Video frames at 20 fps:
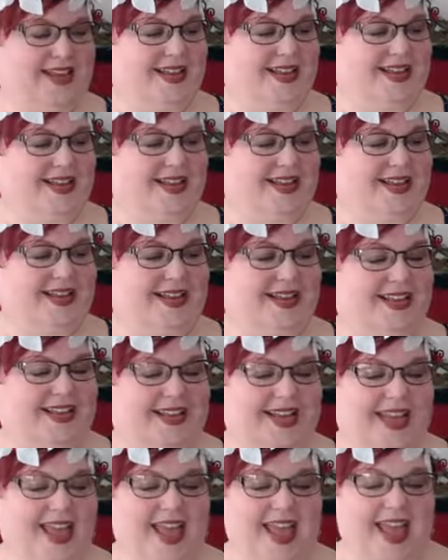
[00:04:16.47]

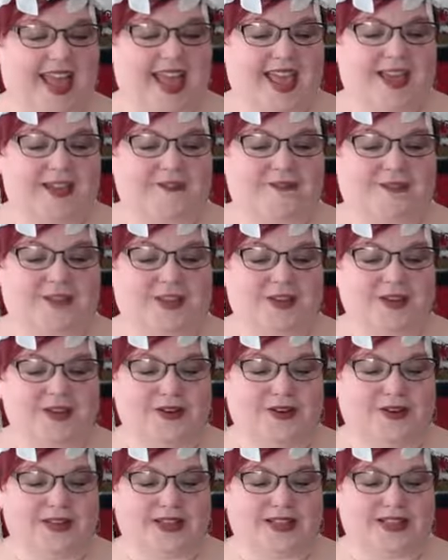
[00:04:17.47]
if
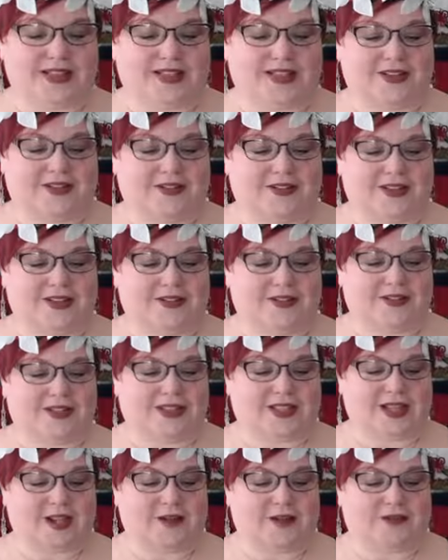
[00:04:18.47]
you consider
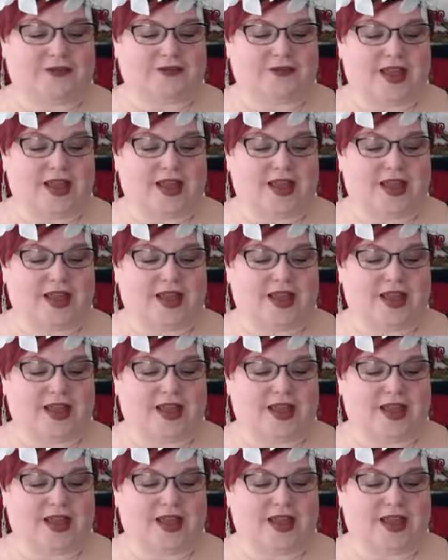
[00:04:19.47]
yourself